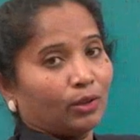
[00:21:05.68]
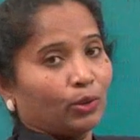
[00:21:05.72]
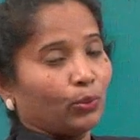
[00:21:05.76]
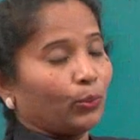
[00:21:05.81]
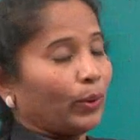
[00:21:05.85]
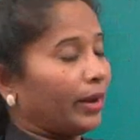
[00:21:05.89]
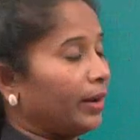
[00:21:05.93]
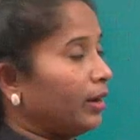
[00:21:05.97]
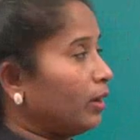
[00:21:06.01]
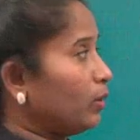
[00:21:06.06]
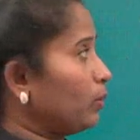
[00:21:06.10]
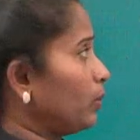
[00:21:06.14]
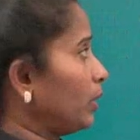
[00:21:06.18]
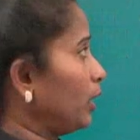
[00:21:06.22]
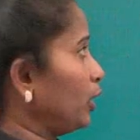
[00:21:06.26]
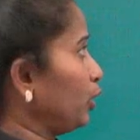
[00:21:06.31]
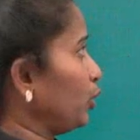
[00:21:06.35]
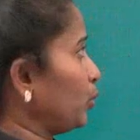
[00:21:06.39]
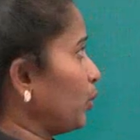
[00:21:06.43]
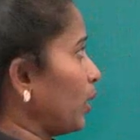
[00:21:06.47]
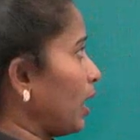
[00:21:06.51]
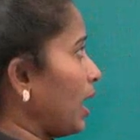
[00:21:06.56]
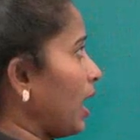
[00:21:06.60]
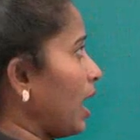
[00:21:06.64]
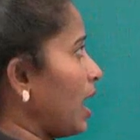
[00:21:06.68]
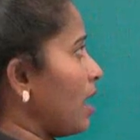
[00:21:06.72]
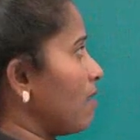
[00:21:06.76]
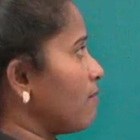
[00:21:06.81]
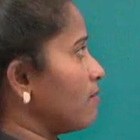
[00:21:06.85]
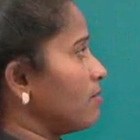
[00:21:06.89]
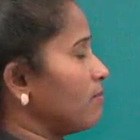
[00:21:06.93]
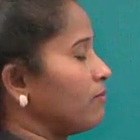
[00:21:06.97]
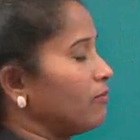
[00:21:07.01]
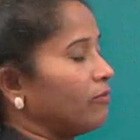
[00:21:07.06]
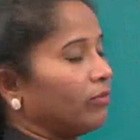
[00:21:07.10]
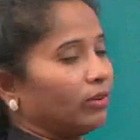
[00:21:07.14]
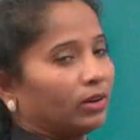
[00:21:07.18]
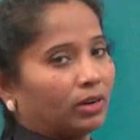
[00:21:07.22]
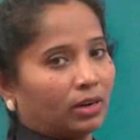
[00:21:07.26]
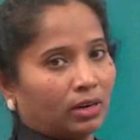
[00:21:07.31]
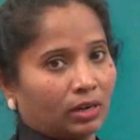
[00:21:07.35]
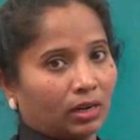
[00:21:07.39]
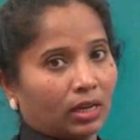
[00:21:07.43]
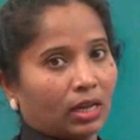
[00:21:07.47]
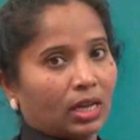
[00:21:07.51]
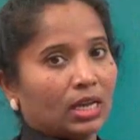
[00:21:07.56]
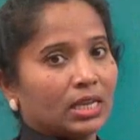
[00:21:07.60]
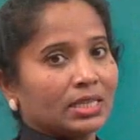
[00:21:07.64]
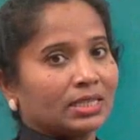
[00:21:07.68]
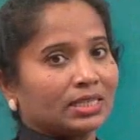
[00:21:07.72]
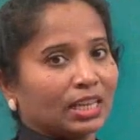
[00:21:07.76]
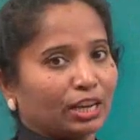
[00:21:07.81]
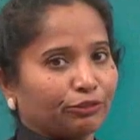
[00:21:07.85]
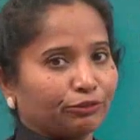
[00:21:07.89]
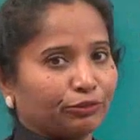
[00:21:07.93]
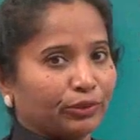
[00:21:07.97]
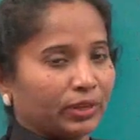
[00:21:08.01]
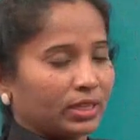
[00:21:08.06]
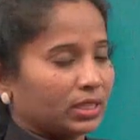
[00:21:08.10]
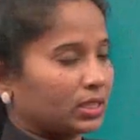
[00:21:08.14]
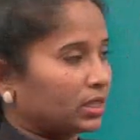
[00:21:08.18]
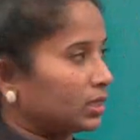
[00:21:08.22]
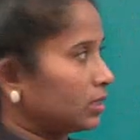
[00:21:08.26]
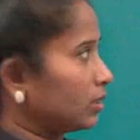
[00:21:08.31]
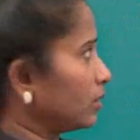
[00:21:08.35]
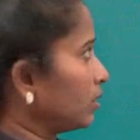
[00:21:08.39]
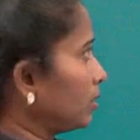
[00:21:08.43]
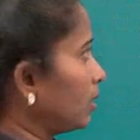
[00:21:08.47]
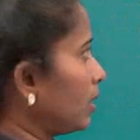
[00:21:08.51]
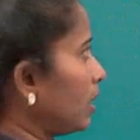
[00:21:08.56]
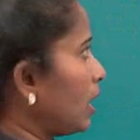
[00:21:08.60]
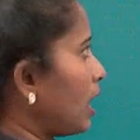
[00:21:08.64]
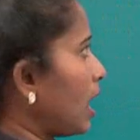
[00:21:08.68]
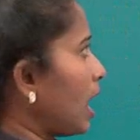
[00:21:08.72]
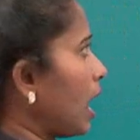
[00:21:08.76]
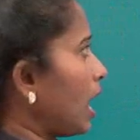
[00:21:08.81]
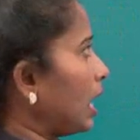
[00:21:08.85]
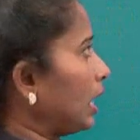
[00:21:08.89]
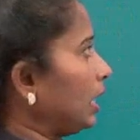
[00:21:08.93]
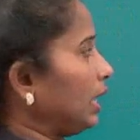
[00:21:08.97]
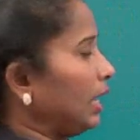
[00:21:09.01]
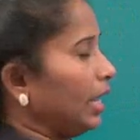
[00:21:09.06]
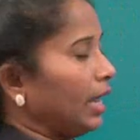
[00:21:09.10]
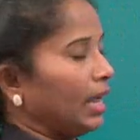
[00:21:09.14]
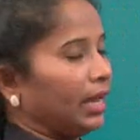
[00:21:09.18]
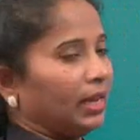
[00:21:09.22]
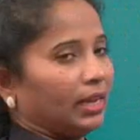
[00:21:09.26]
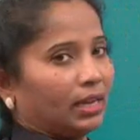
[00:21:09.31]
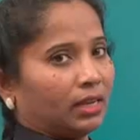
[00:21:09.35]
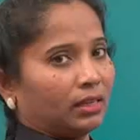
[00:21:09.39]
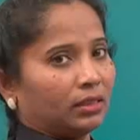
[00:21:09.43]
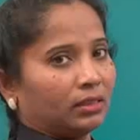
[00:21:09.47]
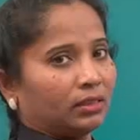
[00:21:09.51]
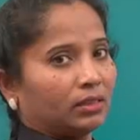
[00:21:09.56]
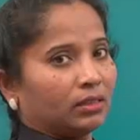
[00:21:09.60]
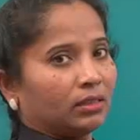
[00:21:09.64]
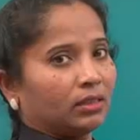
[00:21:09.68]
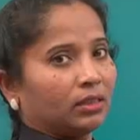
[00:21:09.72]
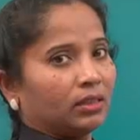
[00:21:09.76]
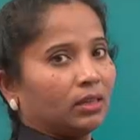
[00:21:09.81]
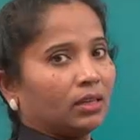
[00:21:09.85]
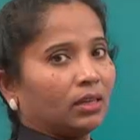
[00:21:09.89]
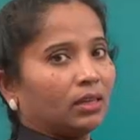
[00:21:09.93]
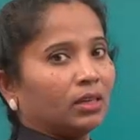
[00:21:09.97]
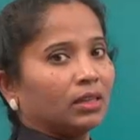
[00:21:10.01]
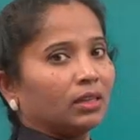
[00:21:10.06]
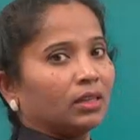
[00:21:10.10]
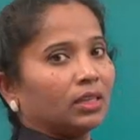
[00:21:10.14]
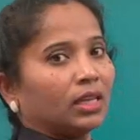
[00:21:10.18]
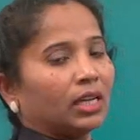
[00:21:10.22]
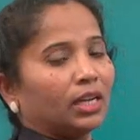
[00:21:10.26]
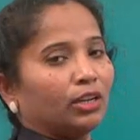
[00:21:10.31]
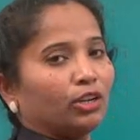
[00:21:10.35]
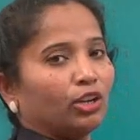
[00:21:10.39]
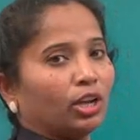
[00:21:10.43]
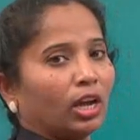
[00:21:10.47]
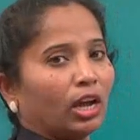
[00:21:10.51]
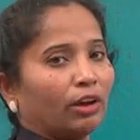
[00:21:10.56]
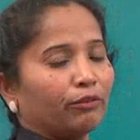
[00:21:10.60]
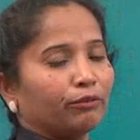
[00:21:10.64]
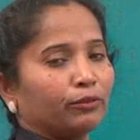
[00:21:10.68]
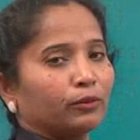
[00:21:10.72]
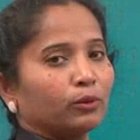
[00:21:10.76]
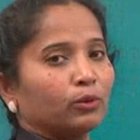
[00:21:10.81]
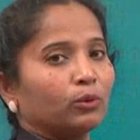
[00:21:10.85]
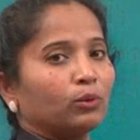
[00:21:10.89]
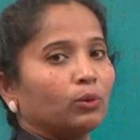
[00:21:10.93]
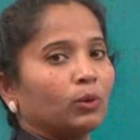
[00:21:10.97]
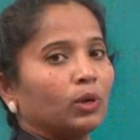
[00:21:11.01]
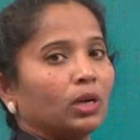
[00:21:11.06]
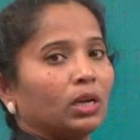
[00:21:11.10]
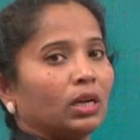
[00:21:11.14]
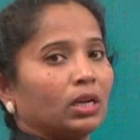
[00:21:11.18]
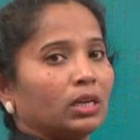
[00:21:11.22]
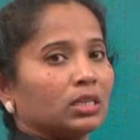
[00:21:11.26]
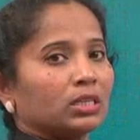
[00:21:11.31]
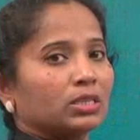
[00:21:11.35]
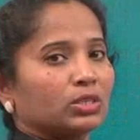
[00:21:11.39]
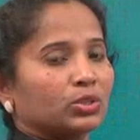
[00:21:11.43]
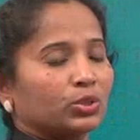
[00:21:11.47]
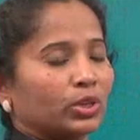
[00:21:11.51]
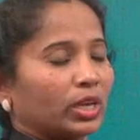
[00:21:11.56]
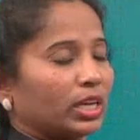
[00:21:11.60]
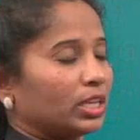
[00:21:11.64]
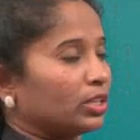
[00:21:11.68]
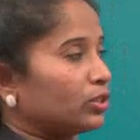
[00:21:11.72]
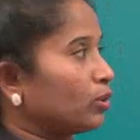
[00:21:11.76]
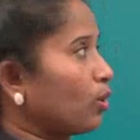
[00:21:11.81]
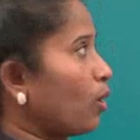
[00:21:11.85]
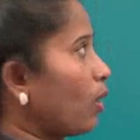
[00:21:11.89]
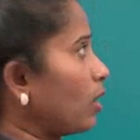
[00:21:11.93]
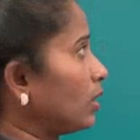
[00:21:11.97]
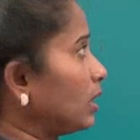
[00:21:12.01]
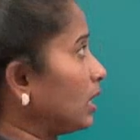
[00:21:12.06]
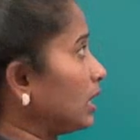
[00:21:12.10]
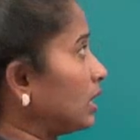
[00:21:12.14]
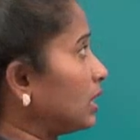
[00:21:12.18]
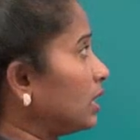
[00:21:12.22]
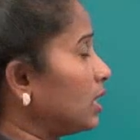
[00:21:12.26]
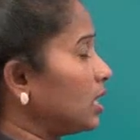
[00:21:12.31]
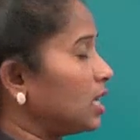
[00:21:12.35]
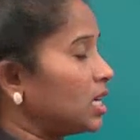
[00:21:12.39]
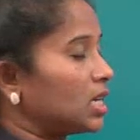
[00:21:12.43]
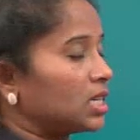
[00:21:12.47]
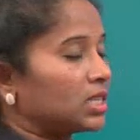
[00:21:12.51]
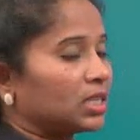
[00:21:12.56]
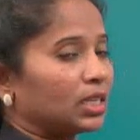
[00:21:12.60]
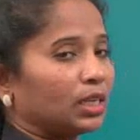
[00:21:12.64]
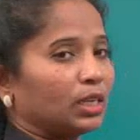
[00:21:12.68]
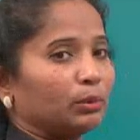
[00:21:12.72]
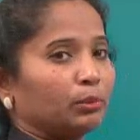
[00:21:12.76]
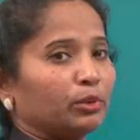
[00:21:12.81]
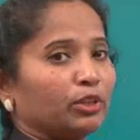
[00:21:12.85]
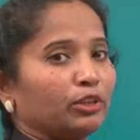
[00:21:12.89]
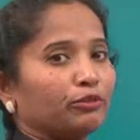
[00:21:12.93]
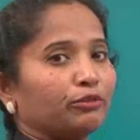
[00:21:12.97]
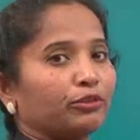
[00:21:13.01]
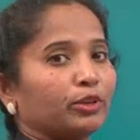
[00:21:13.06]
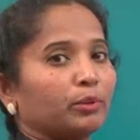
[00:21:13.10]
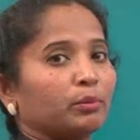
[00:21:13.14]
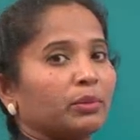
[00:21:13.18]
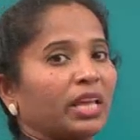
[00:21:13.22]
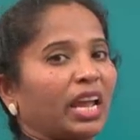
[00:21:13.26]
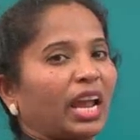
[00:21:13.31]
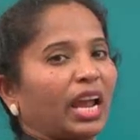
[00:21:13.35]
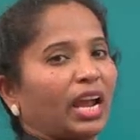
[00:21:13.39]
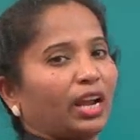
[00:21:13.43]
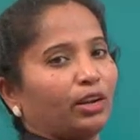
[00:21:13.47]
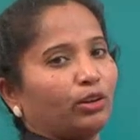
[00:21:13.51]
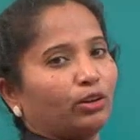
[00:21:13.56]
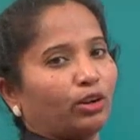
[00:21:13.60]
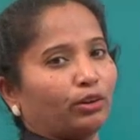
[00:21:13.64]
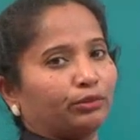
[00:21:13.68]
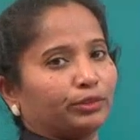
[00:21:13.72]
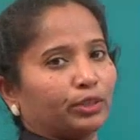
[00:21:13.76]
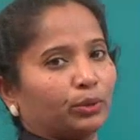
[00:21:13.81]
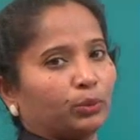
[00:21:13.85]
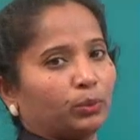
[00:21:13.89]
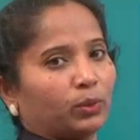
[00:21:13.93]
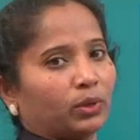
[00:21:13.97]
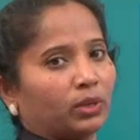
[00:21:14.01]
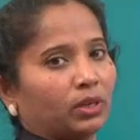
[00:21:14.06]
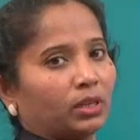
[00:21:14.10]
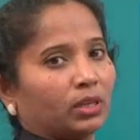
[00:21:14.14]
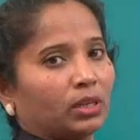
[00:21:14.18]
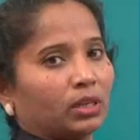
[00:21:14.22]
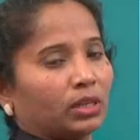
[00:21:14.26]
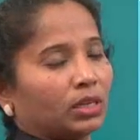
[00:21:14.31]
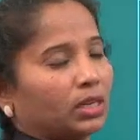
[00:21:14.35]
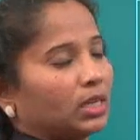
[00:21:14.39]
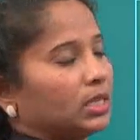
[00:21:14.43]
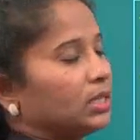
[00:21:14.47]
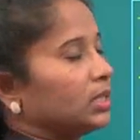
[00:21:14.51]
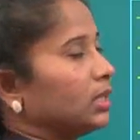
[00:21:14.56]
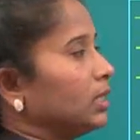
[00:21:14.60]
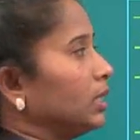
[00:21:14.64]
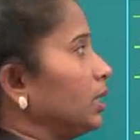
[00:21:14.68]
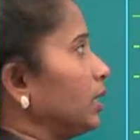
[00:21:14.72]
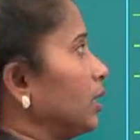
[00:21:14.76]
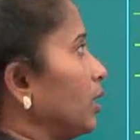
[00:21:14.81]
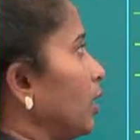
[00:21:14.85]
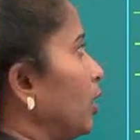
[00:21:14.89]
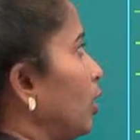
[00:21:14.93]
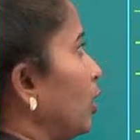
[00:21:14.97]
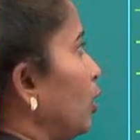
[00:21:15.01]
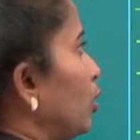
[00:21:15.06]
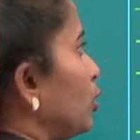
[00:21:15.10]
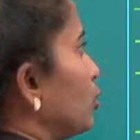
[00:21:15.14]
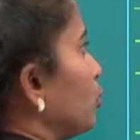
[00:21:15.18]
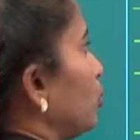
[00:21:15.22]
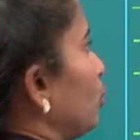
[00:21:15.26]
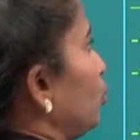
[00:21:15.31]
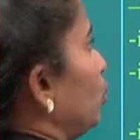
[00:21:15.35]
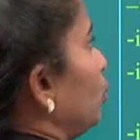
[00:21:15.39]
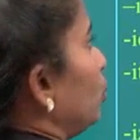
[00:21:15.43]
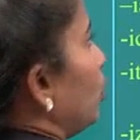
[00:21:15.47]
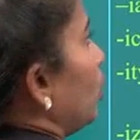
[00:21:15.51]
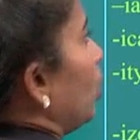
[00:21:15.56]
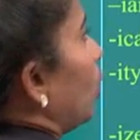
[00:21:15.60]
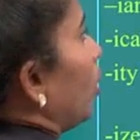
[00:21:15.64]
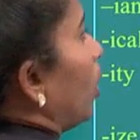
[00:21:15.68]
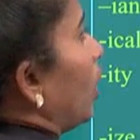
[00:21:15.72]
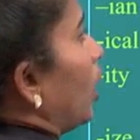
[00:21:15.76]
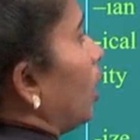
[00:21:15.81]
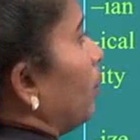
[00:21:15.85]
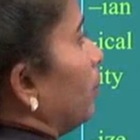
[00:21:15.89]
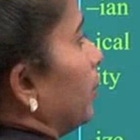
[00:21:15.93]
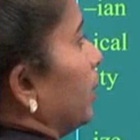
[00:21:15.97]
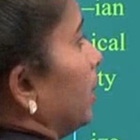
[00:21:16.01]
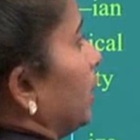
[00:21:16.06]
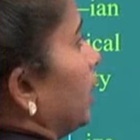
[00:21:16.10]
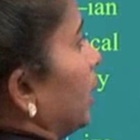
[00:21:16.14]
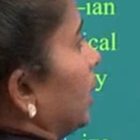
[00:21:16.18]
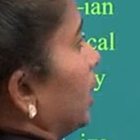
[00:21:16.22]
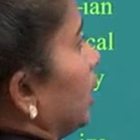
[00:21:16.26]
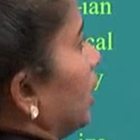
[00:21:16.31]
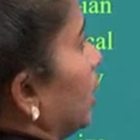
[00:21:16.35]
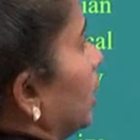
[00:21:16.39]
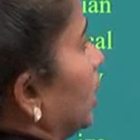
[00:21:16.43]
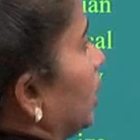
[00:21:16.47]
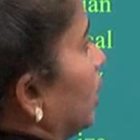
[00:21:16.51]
Whenever you have a word suffix IAN, then you have to stress on the third syllable from the end of the word, isn't it? So how many?